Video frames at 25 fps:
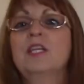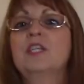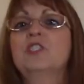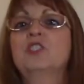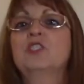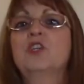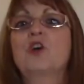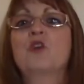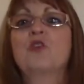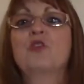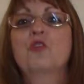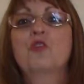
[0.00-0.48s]

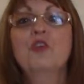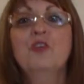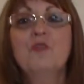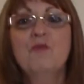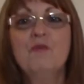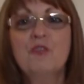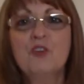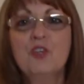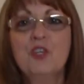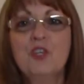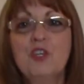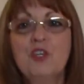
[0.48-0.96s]
So good
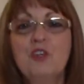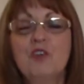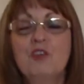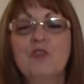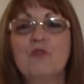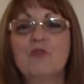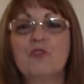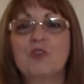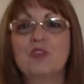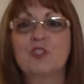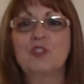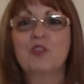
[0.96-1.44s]
for you
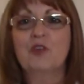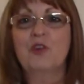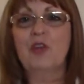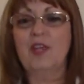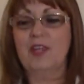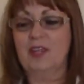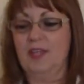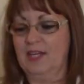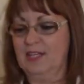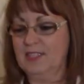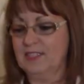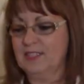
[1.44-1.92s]
for
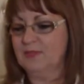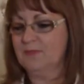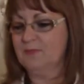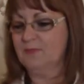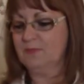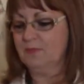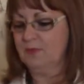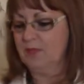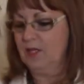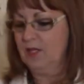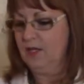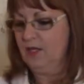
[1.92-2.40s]
doing this.
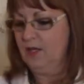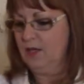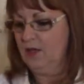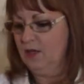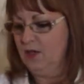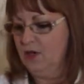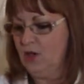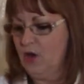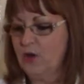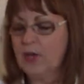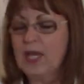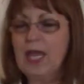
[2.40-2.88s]

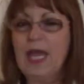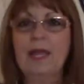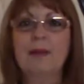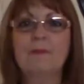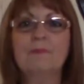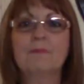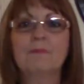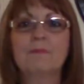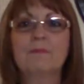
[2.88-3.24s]
Okay,